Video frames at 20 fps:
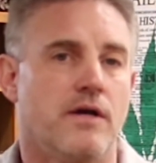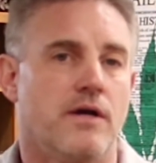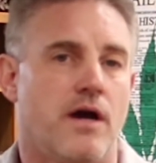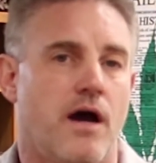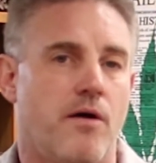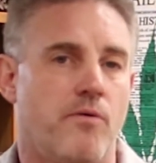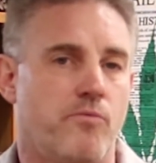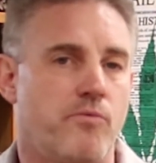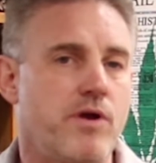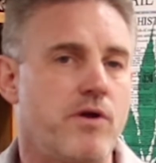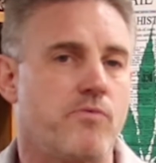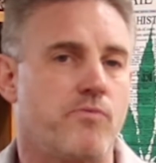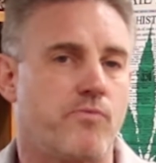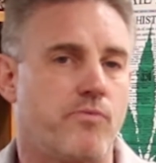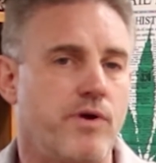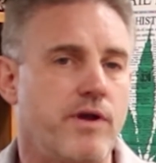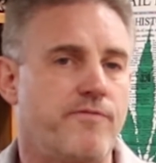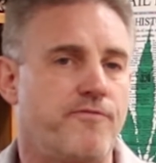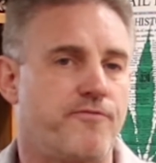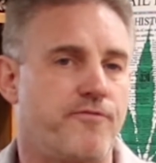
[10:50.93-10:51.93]

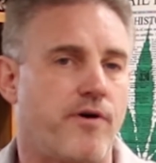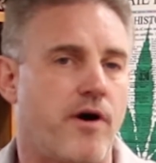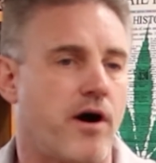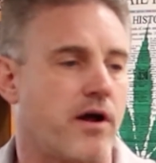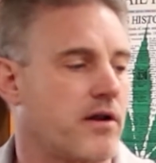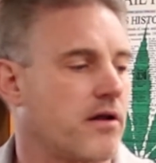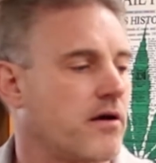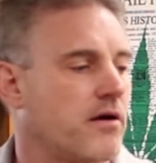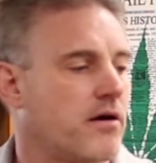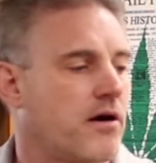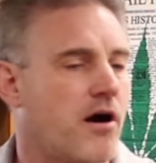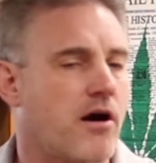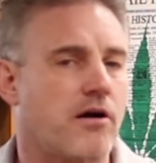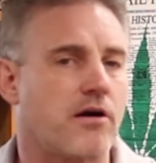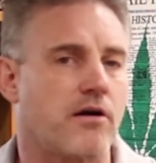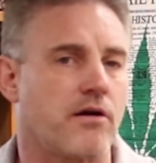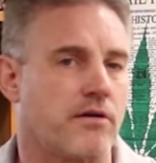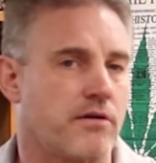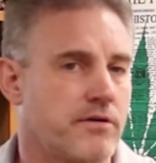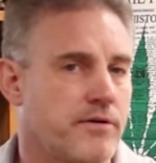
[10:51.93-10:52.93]
we fought
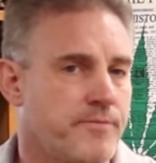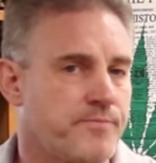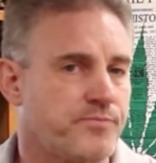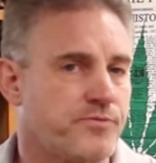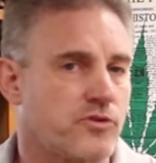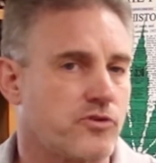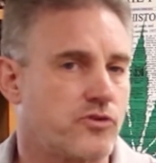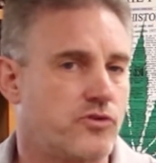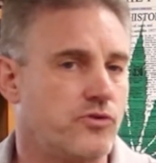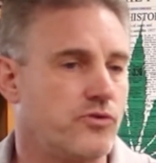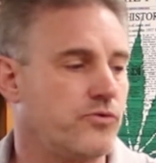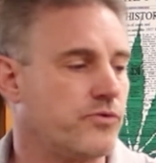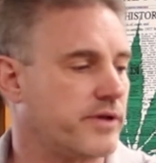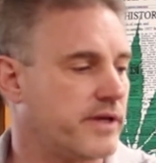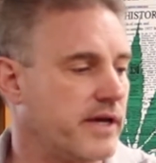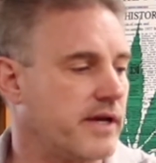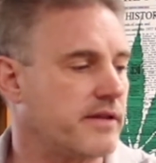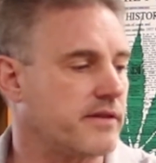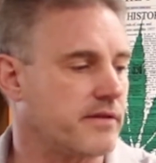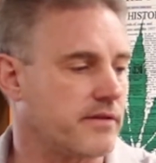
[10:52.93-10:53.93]
hard to
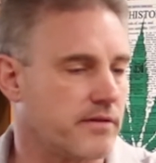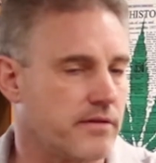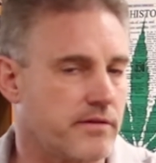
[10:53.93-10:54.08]
get